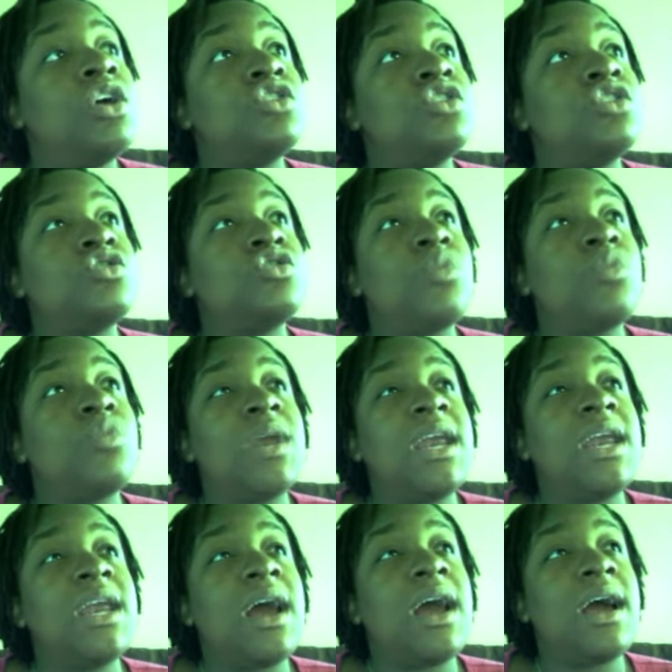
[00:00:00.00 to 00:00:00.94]

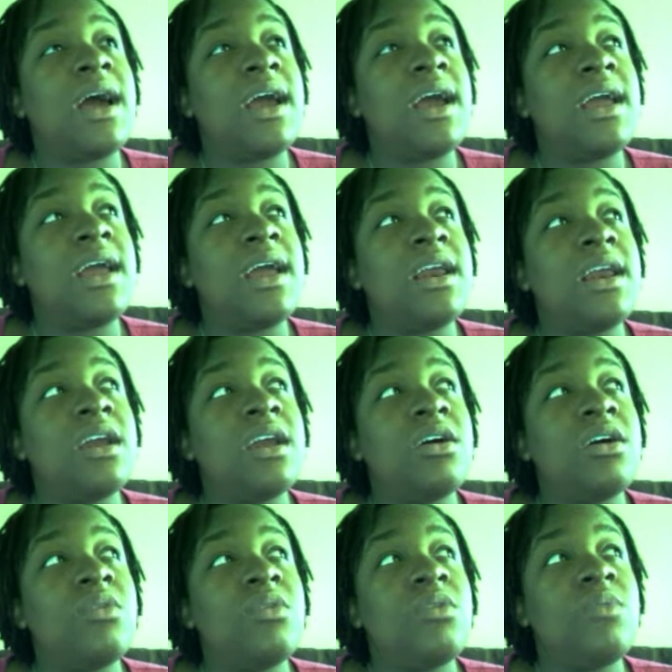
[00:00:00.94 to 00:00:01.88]
29
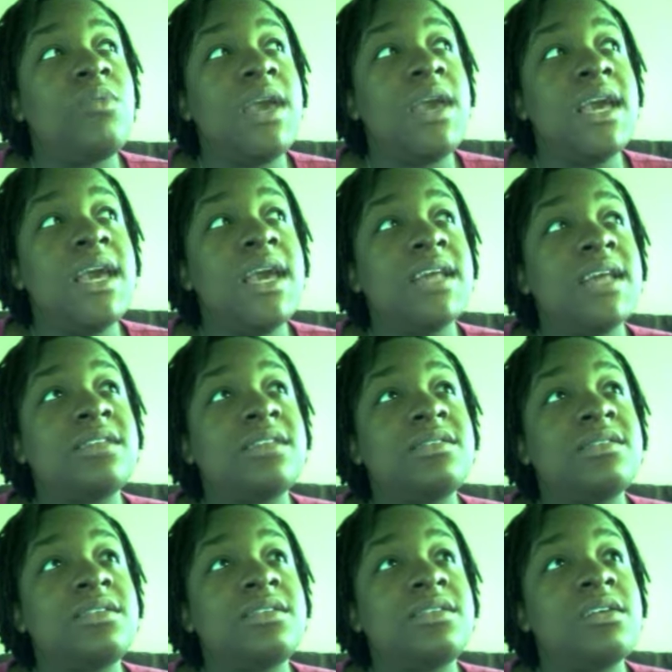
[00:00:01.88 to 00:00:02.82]
weeks,
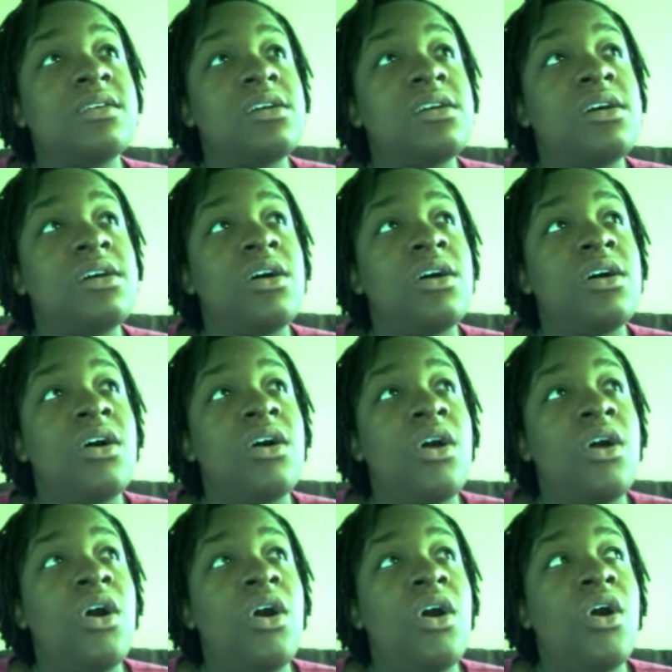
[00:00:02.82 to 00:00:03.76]

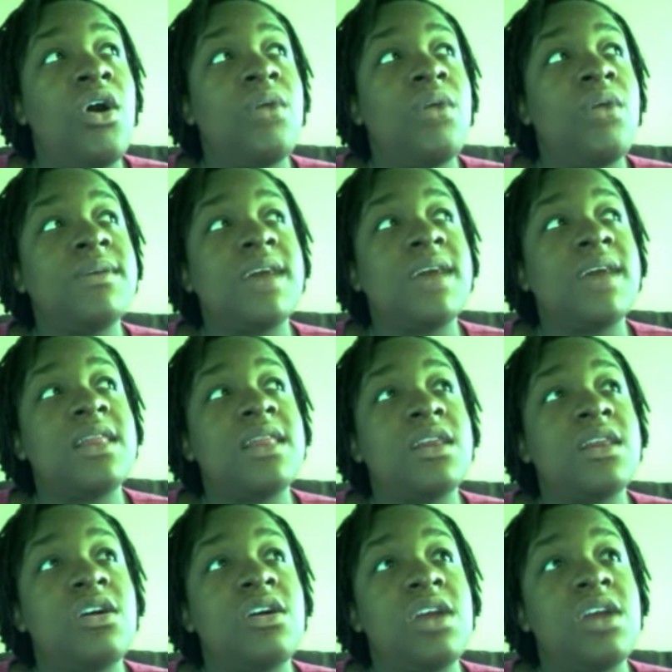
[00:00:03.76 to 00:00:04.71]
or was I
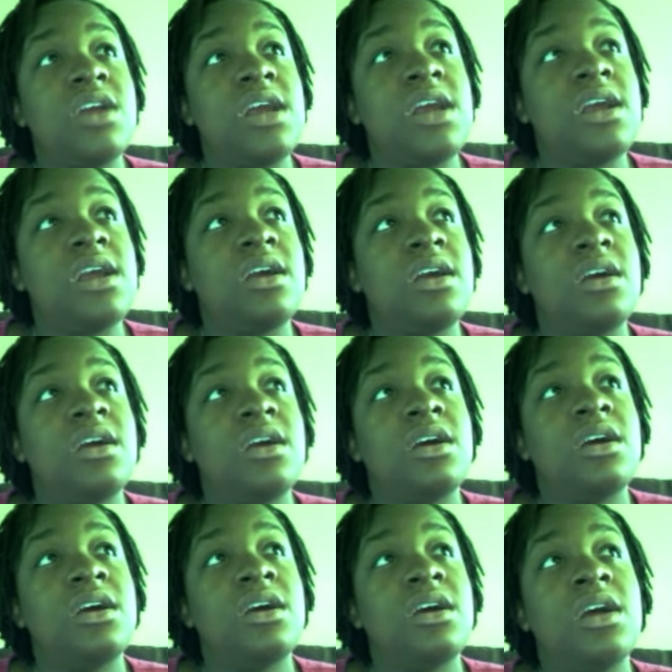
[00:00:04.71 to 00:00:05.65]
30?
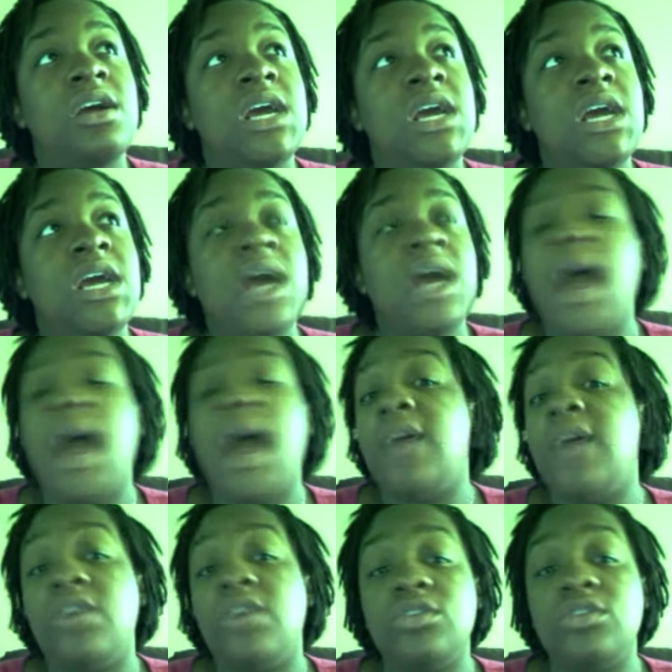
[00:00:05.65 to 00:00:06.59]
I don't
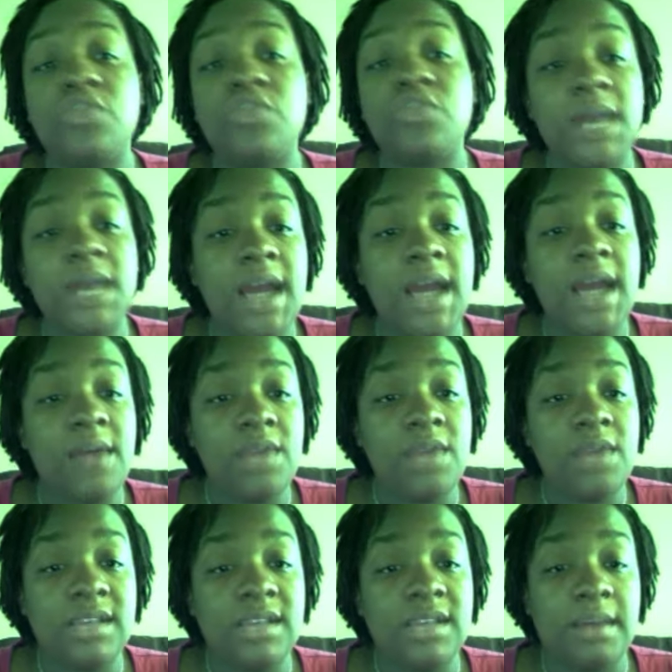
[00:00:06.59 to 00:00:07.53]
know, 29
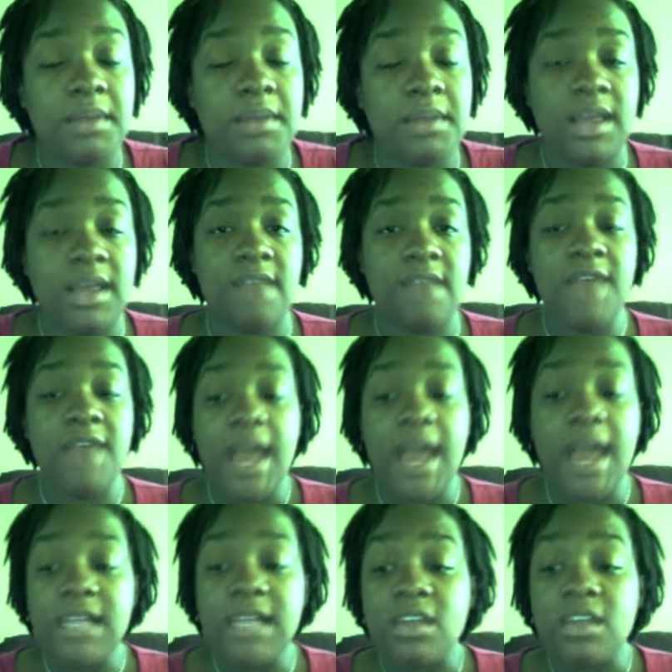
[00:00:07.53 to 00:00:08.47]
weeks, I believe.
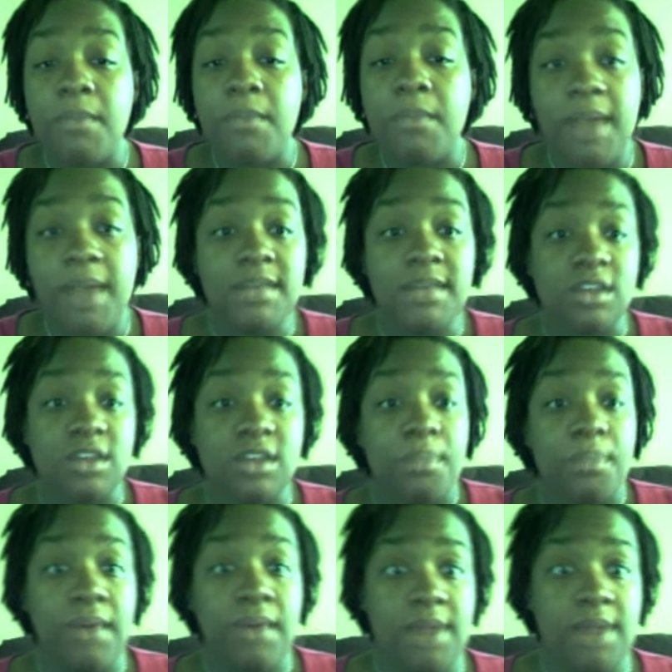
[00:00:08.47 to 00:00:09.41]
And so babies are
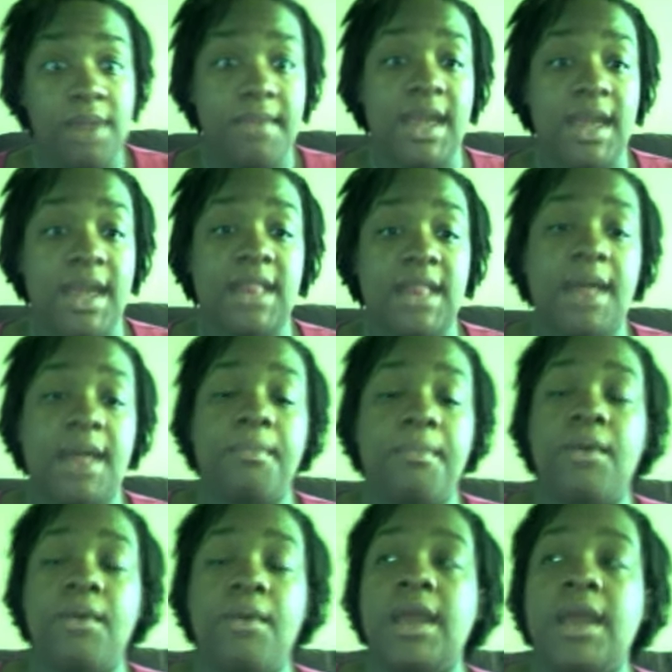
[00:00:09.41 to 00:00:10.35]
pretty big at that
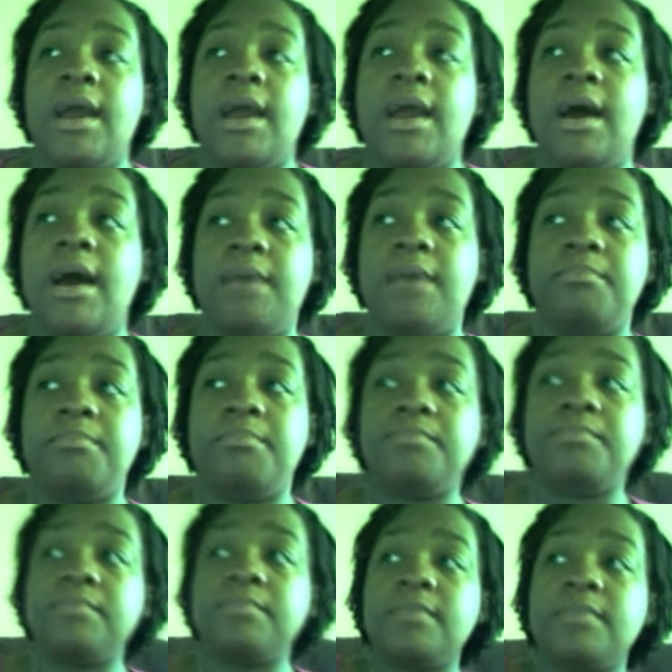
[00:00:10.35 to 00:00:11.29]
point.
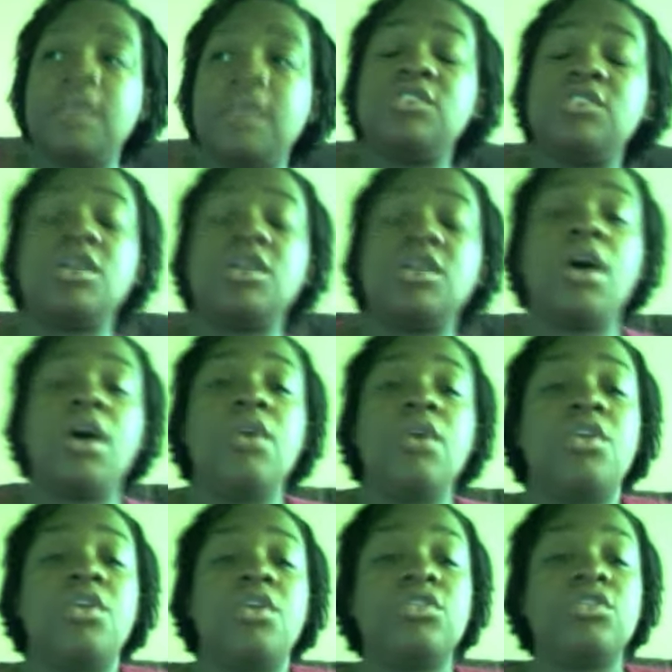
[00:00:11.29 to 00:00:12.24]
So the
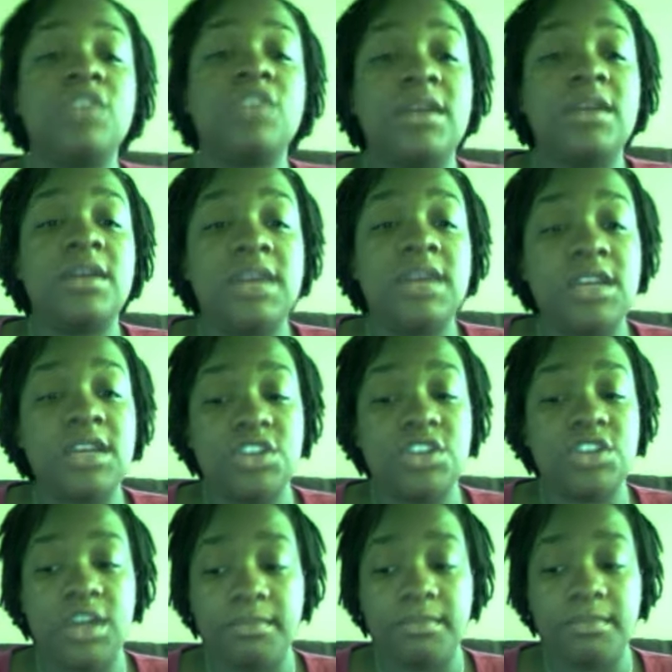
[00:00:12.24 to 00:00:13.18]
ultrasound
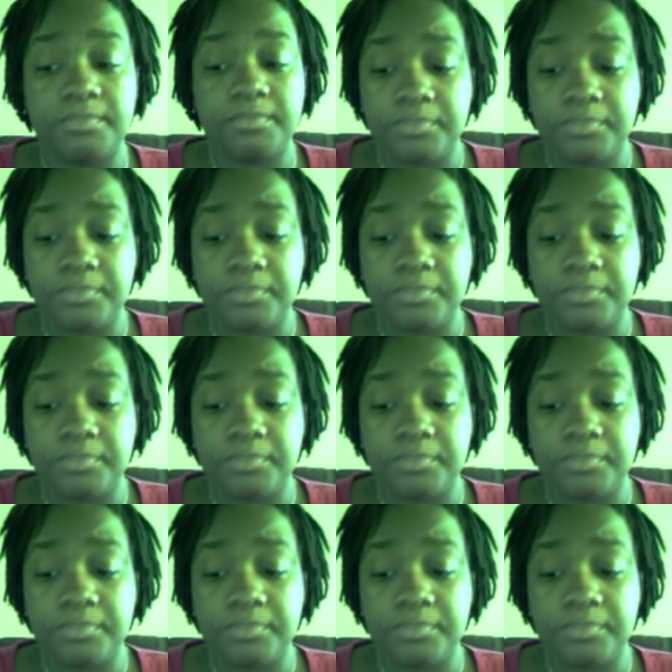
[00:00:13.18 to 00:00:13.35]
technician